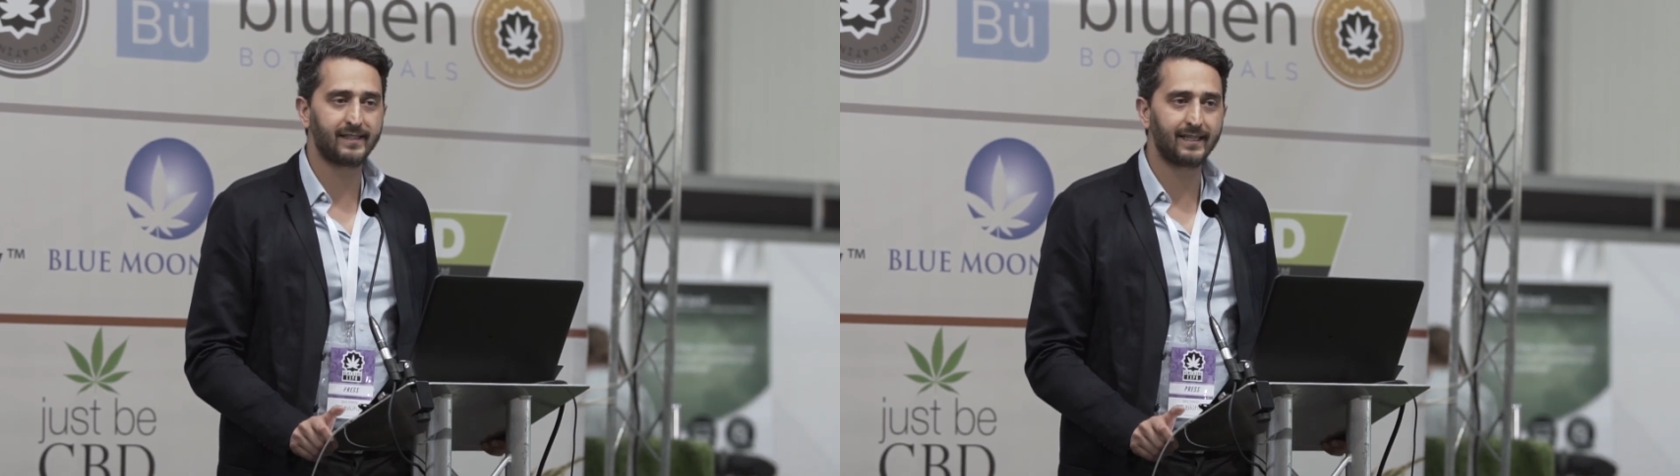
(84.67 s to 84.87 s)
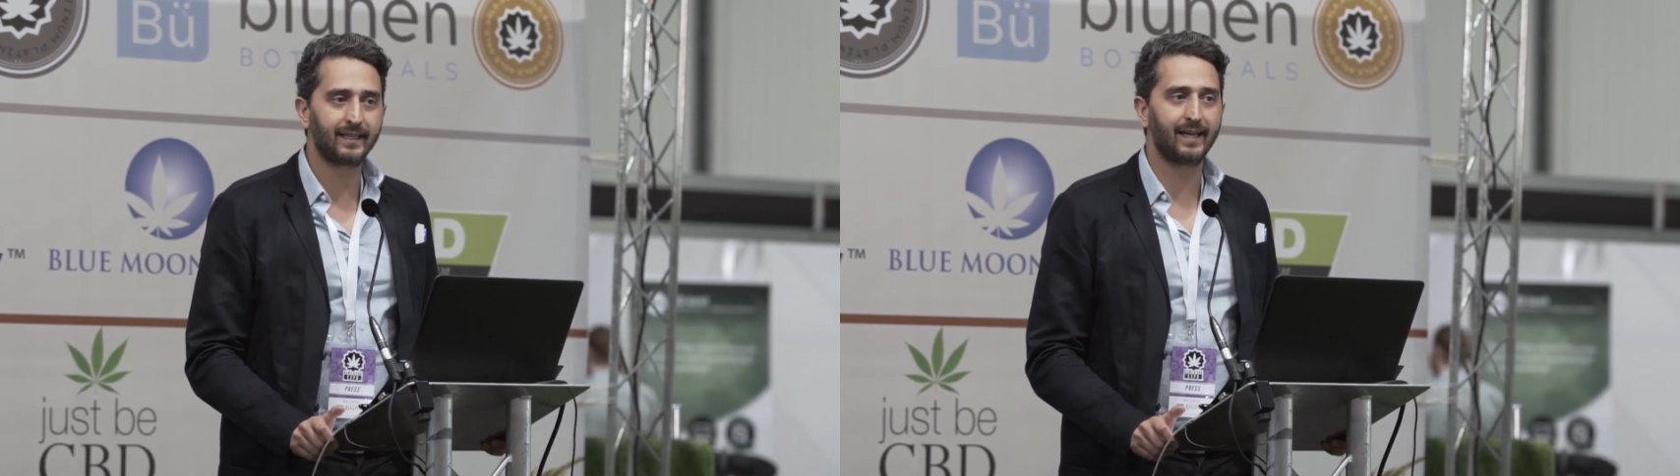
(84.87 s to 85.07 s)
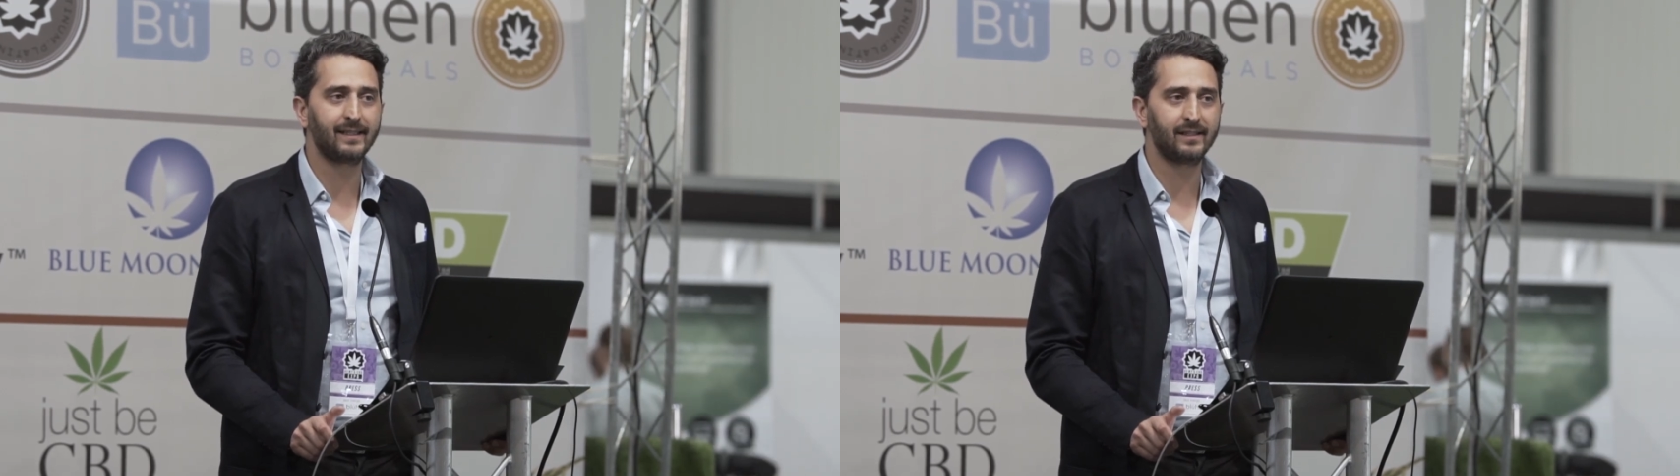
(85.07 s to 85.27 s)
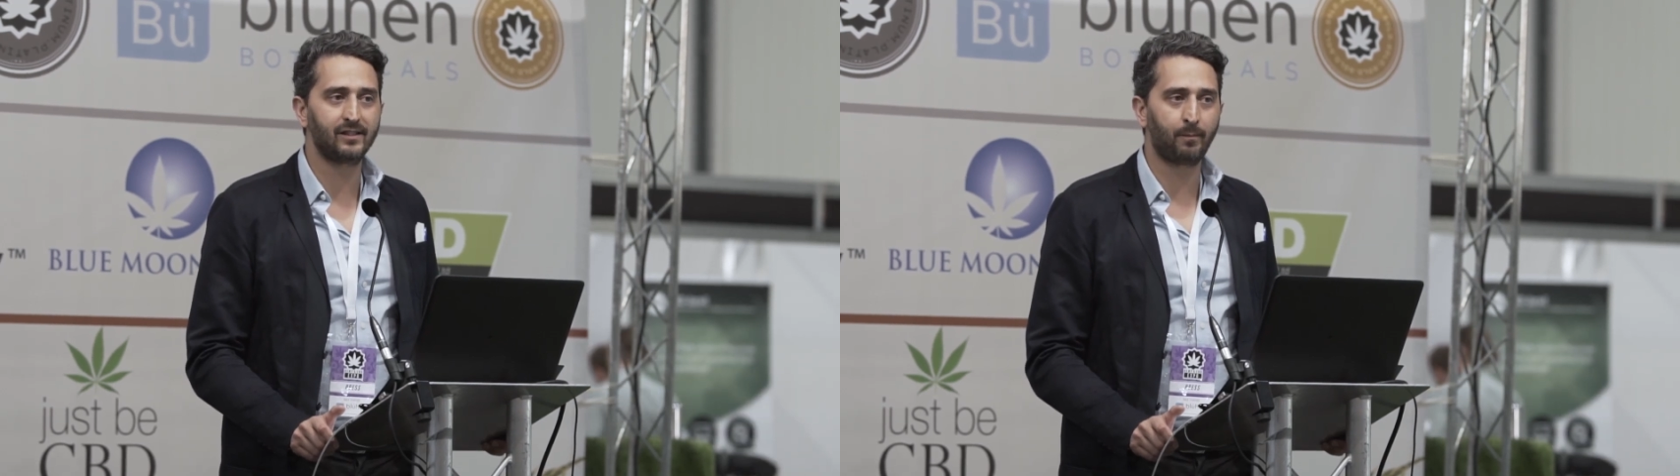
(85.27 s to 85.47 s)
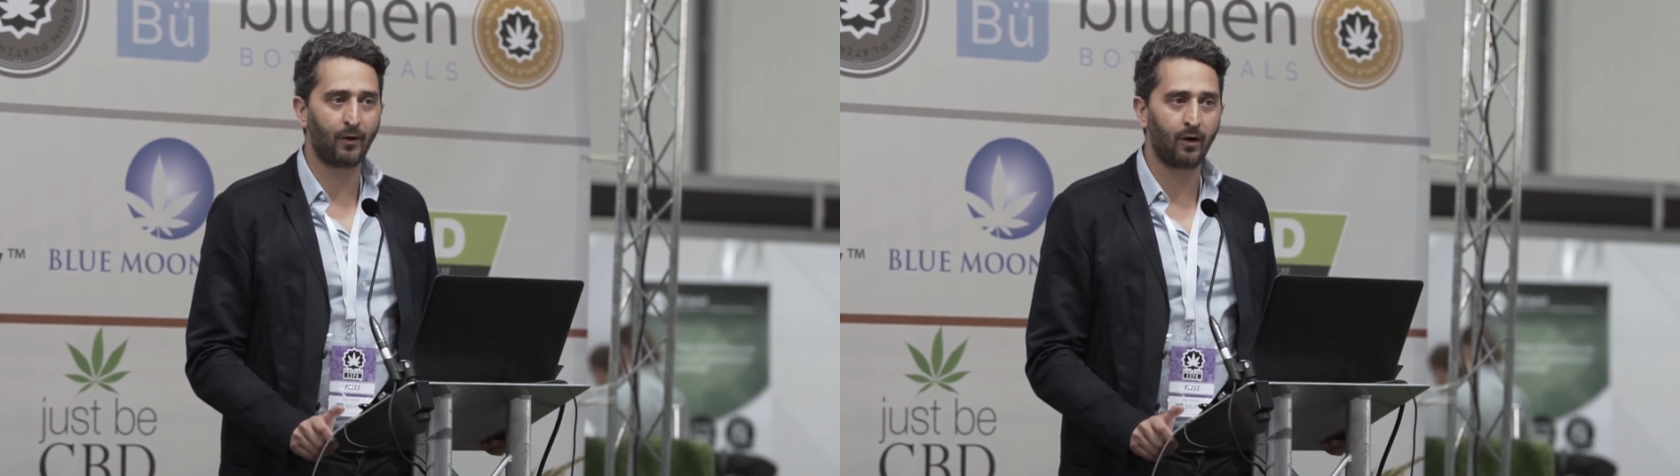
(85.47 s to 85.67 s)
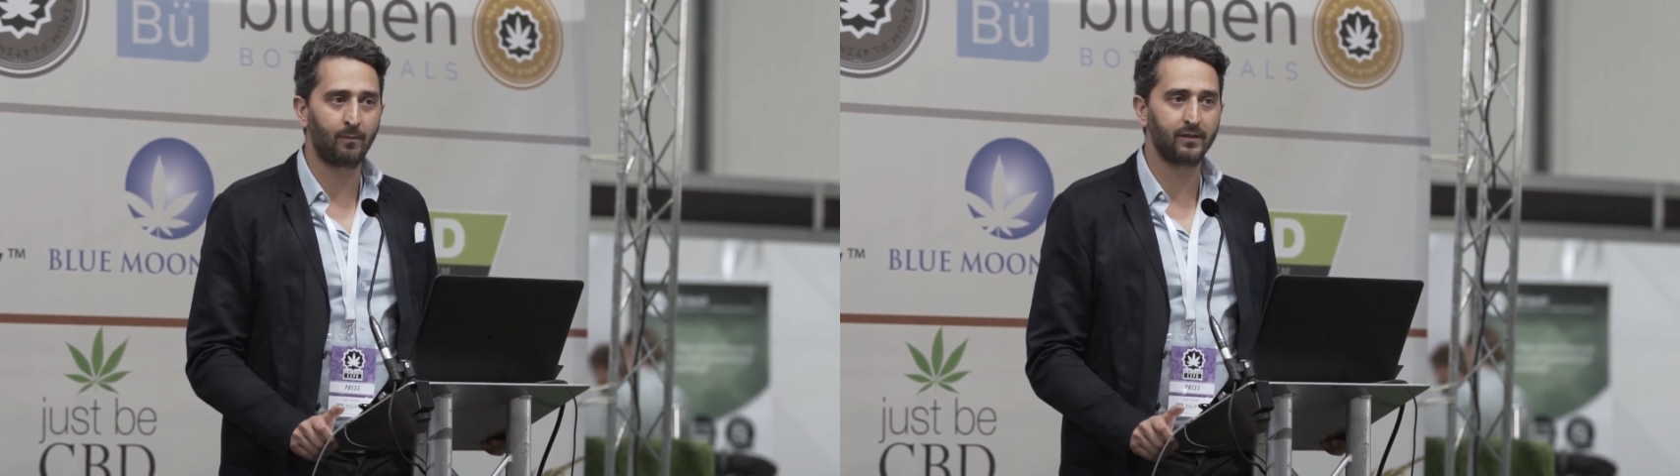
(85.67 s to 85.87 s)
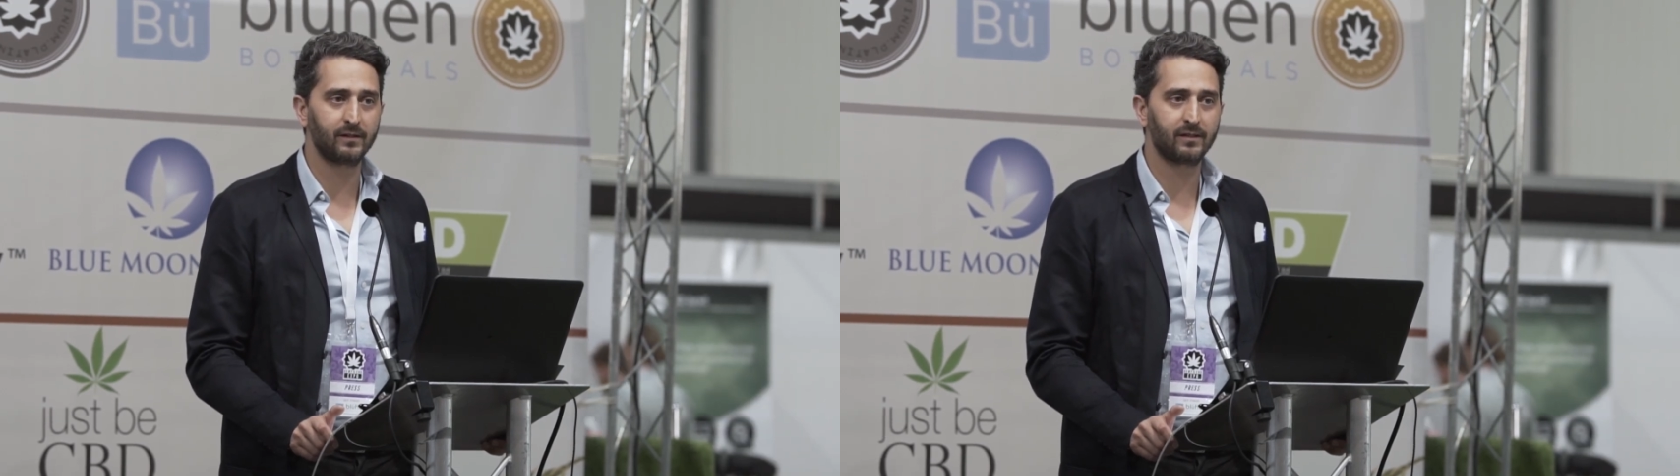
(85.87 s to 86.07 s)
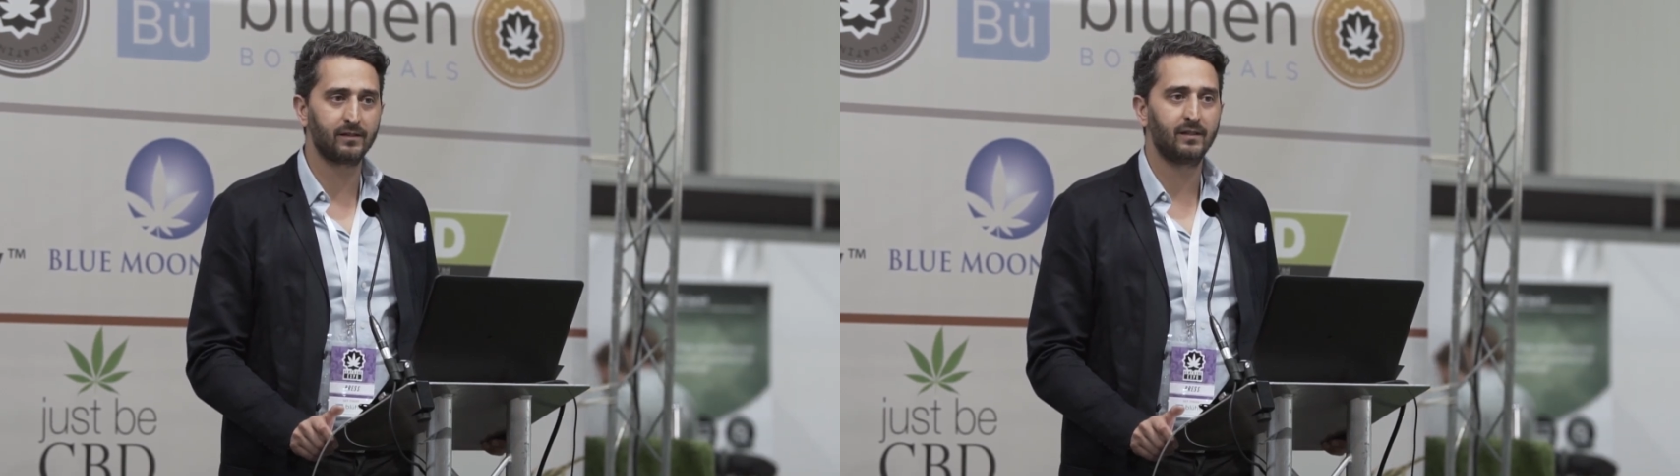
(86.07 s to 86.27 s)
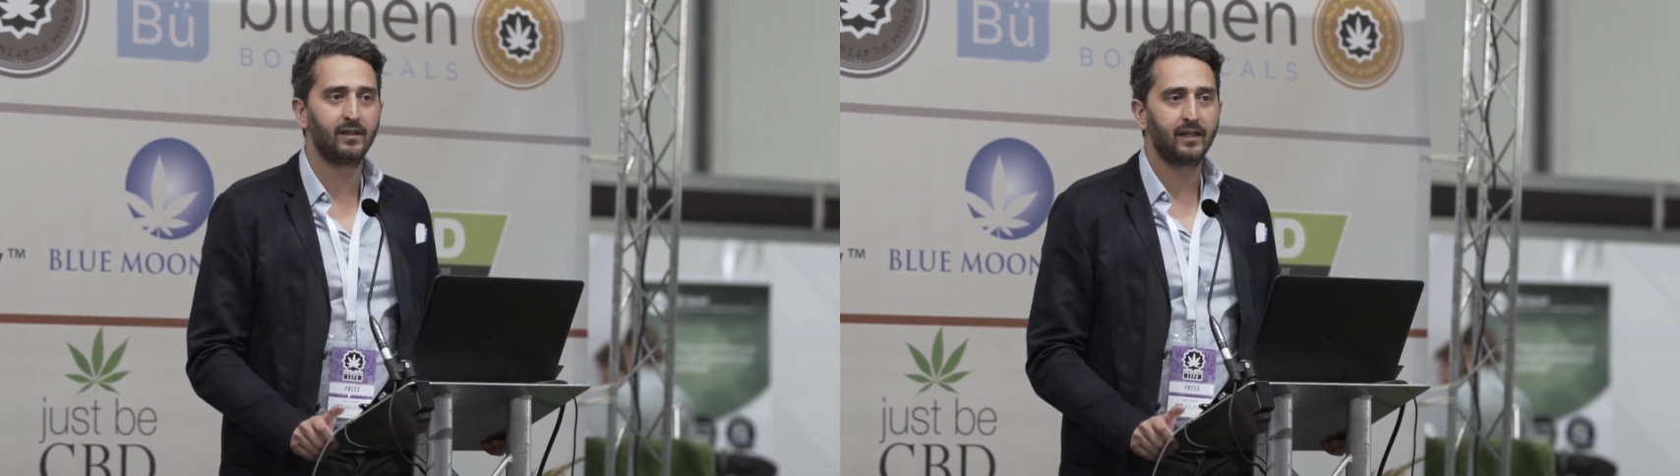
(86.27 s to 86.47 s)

dedicated department